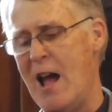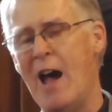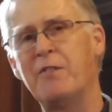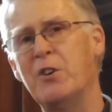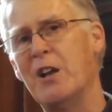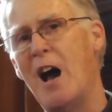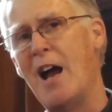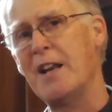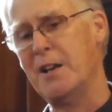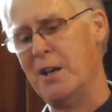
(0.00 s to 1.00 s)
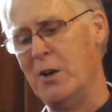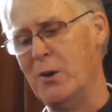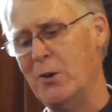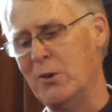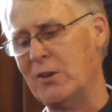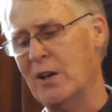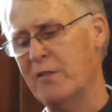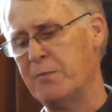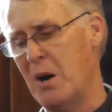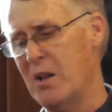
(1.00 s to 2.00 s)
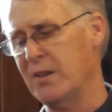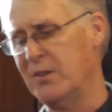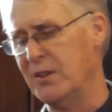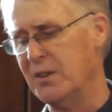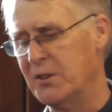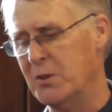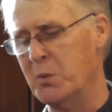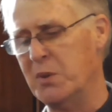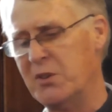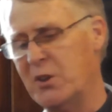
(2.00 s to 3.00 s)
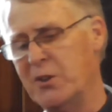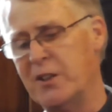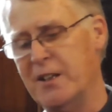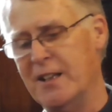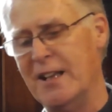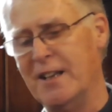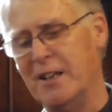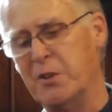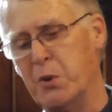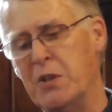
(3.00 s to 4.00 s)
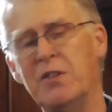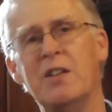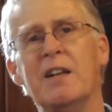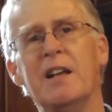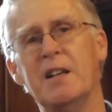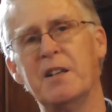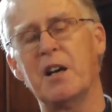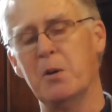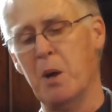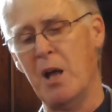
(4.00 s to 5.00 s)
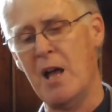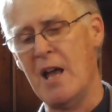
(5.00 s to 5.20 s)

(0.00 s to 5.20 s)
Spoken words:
After 9 years of policies that resulted in increasing income